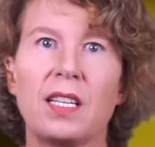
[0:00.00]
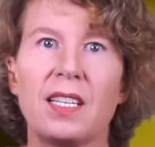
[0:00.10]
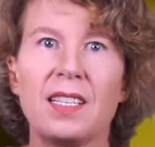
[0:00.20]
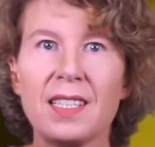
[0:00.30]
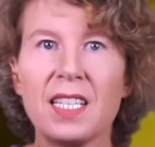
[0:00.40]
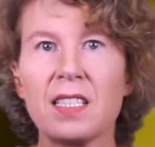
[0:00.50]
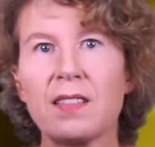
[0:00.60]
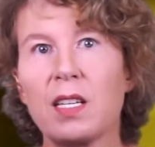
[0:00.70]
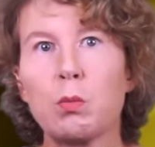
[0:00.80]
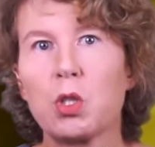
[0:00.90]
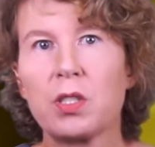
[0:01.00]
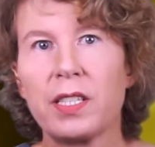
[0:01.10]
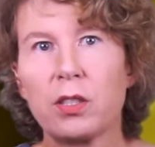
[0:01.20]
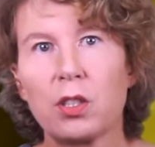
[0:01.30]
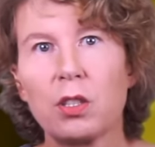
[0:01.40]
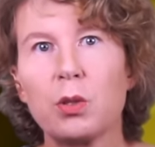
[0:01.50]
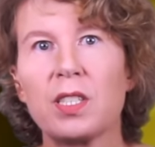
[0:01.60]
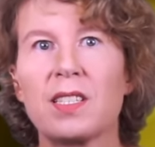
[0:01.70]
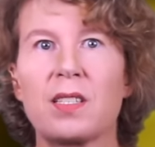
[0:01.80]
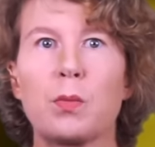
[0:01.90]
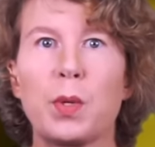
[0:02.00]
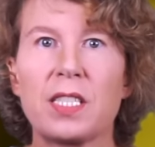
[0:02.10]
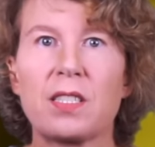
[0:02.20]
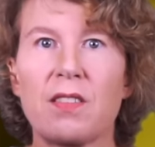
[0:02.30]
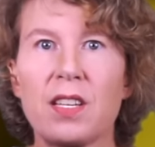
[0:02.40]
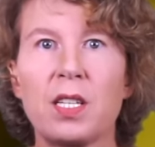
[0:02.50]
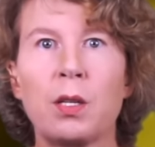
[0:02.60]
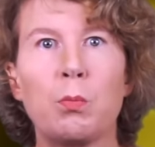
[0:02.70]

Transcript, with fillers: In the end, they mostly concluded that the best thing